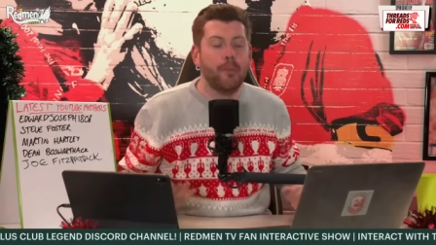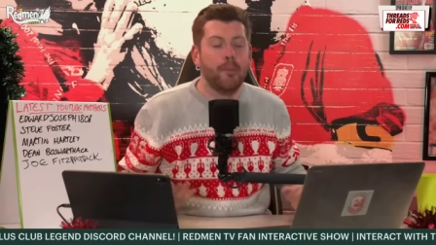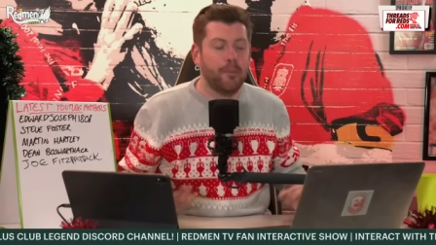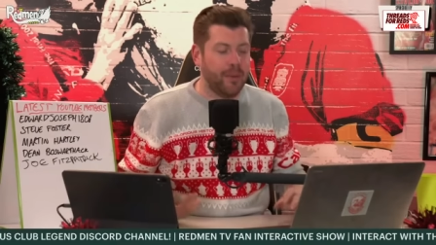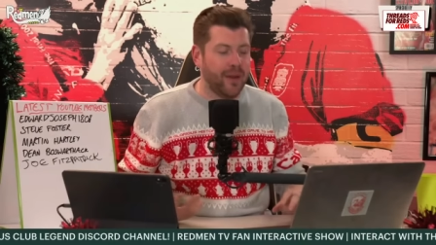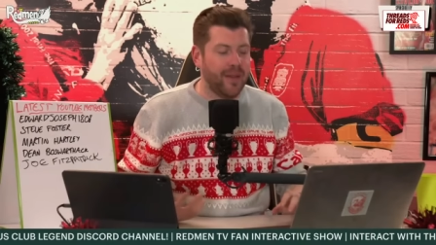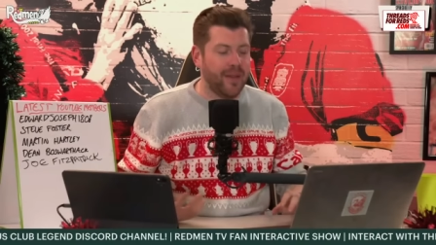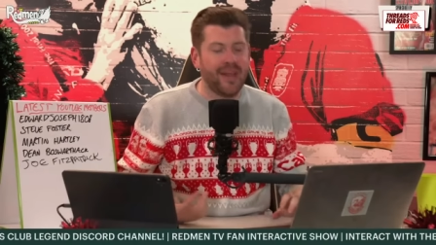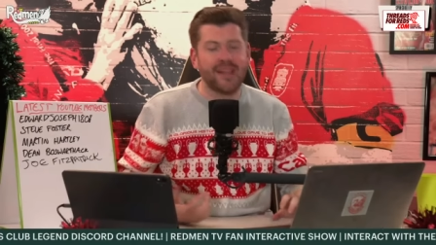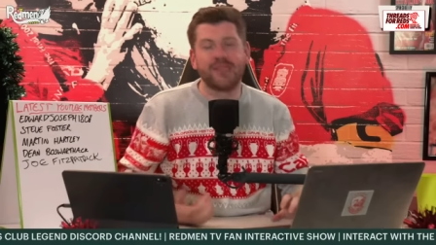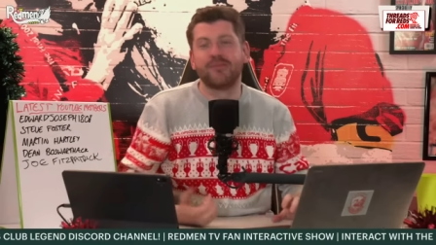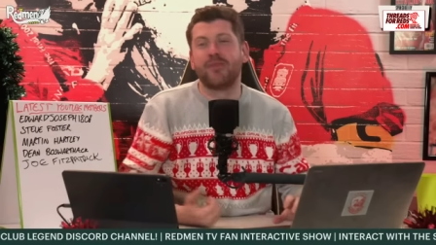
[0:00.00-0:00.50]

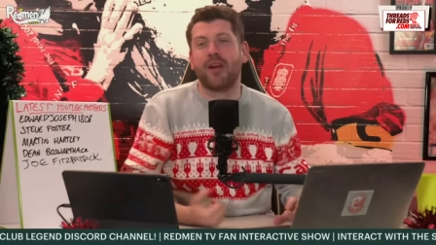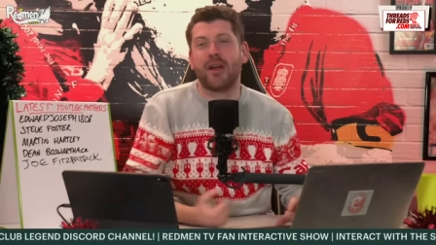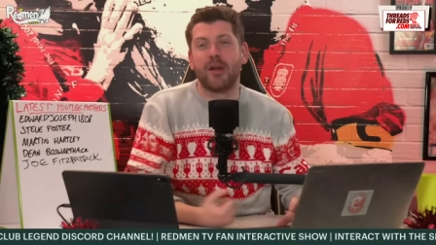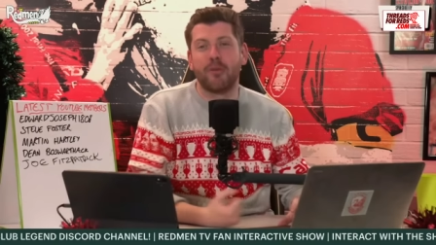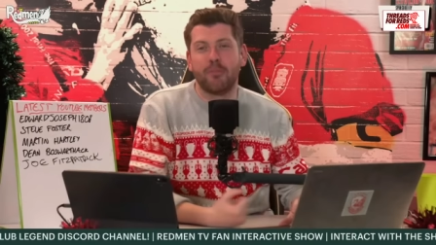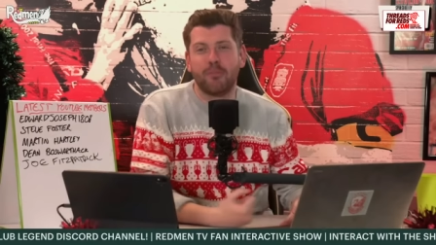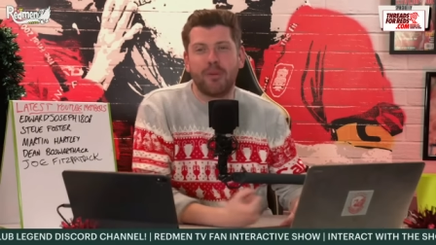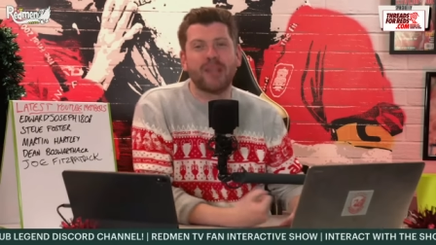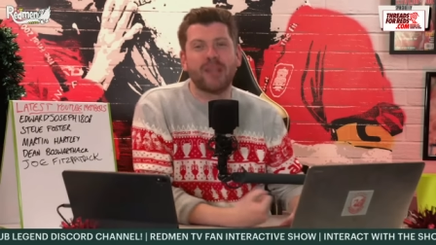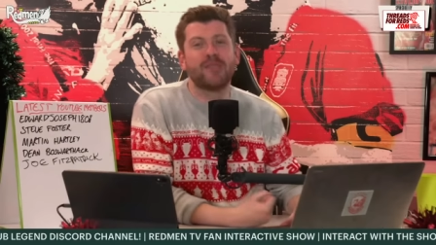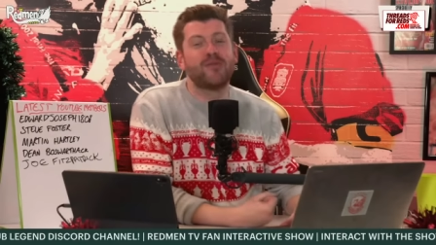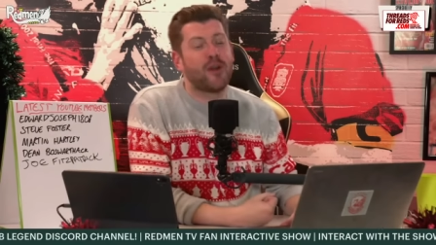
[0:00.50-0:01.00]
but
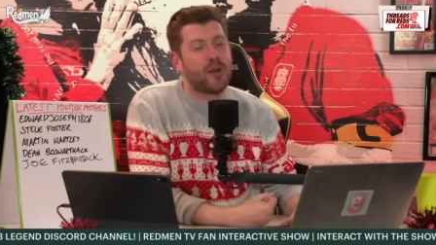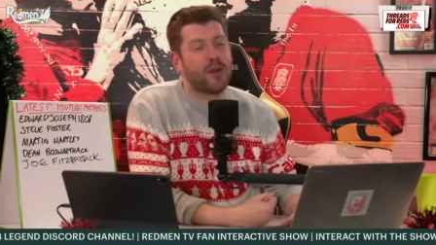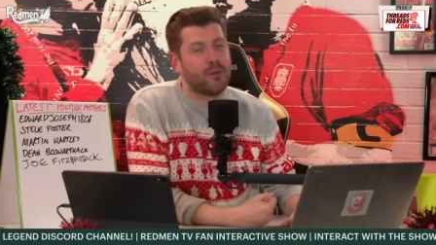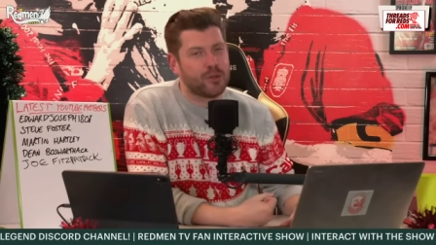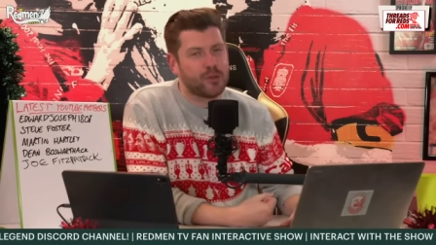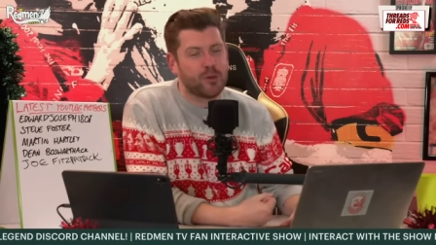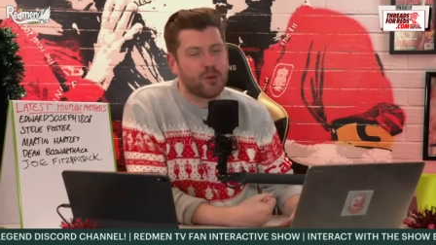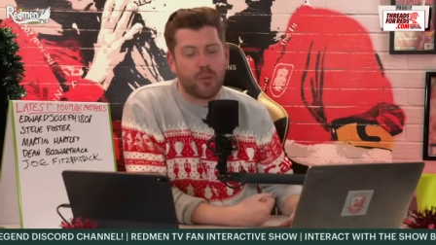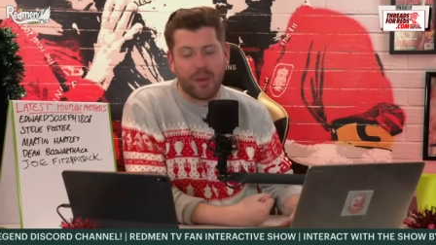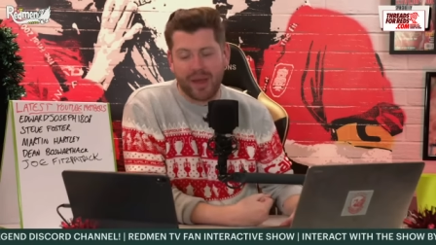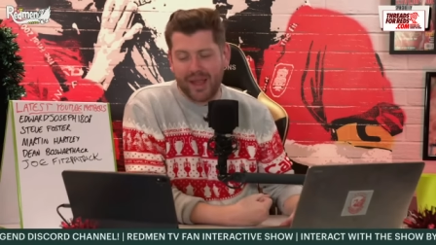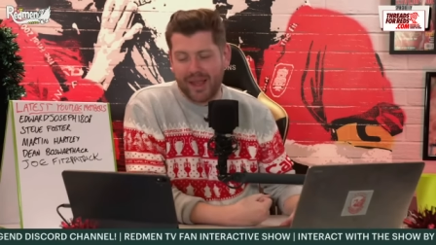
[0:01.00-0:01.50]
that's very
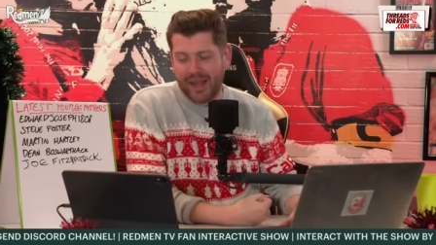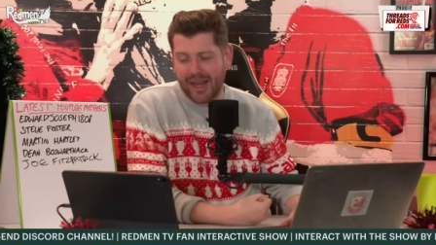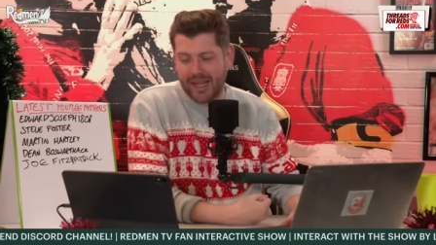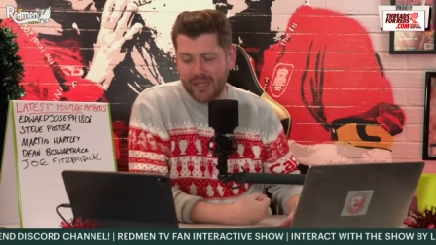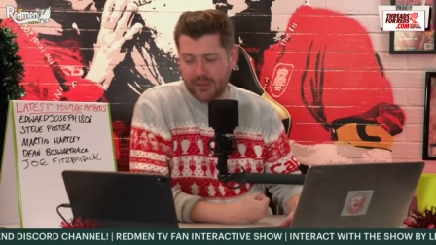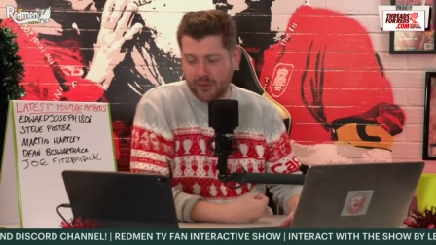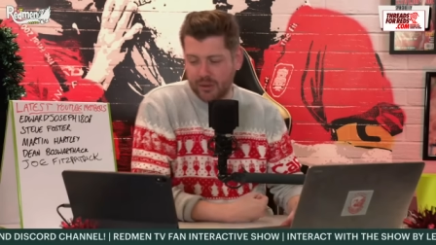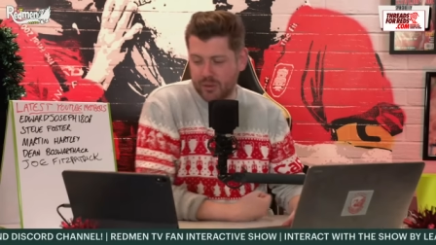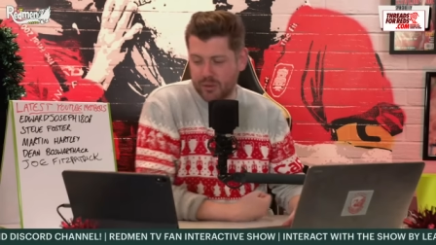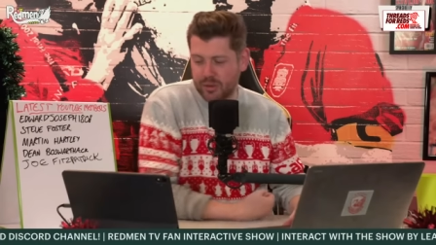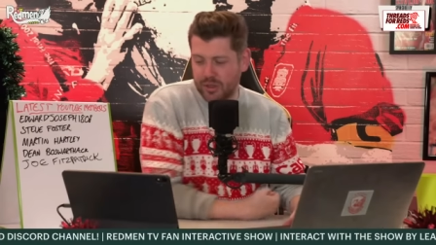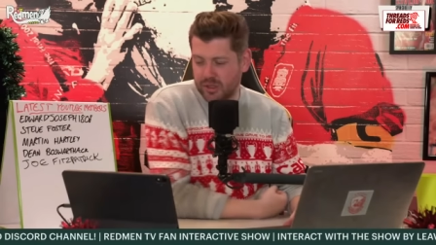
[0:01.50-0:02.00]
much what Michael
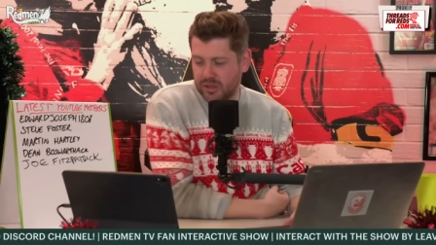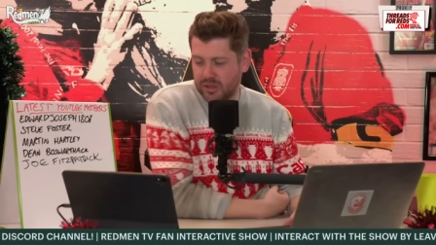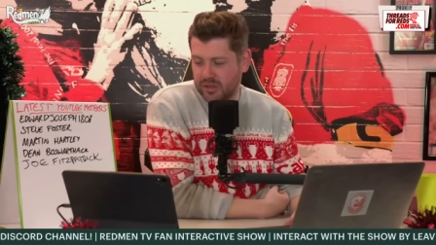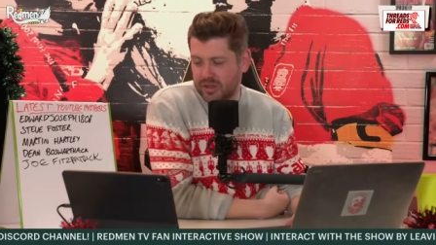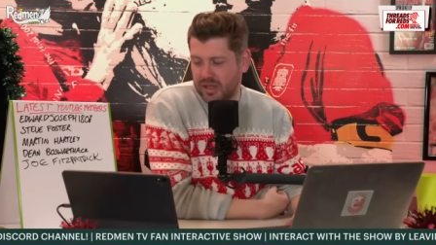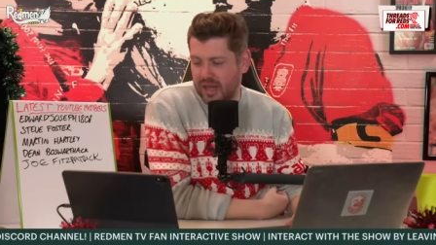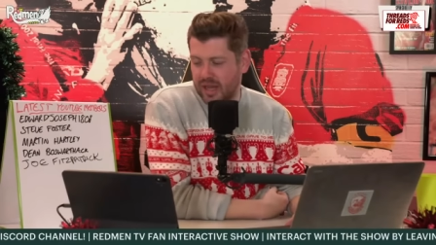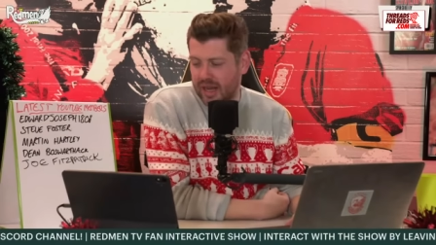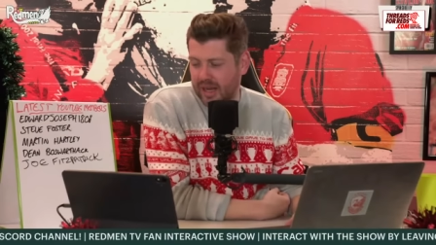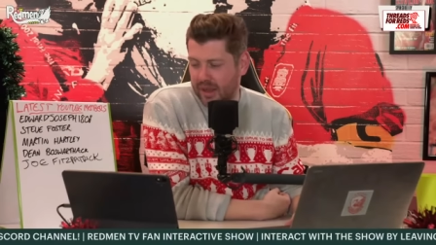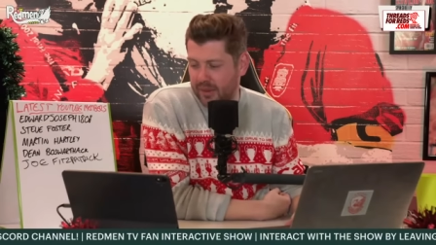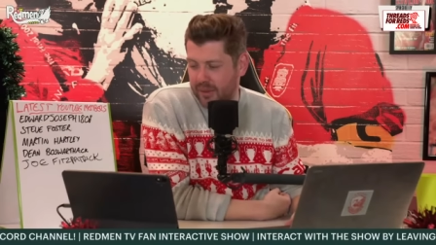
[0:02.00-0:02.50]
Edwards would have
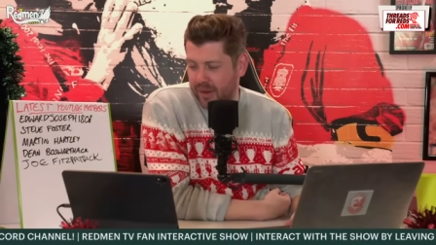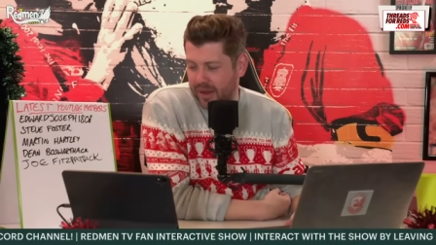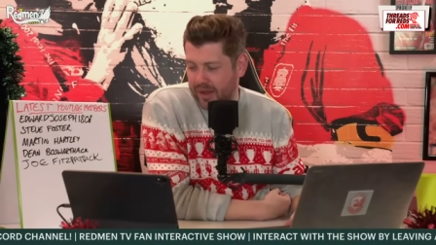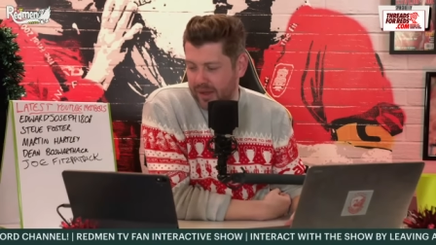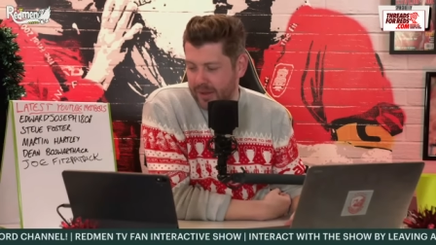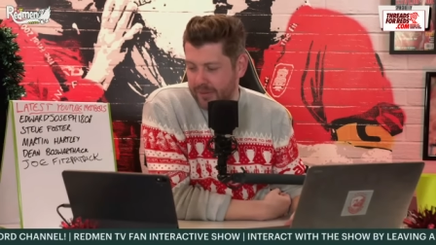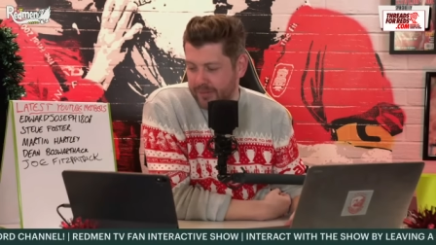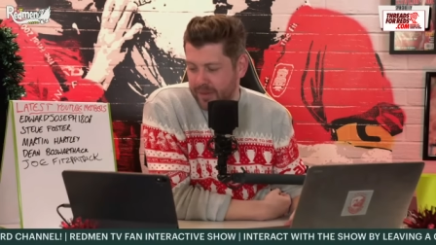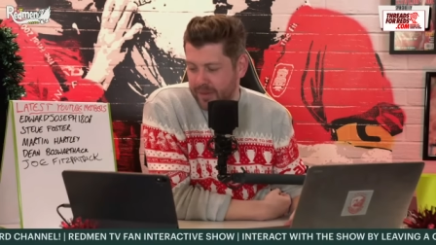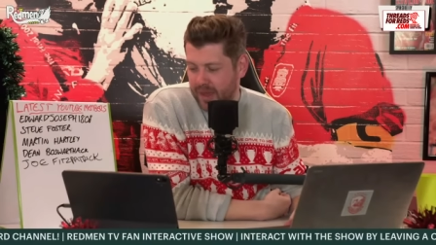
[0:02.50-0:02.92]
done anyway.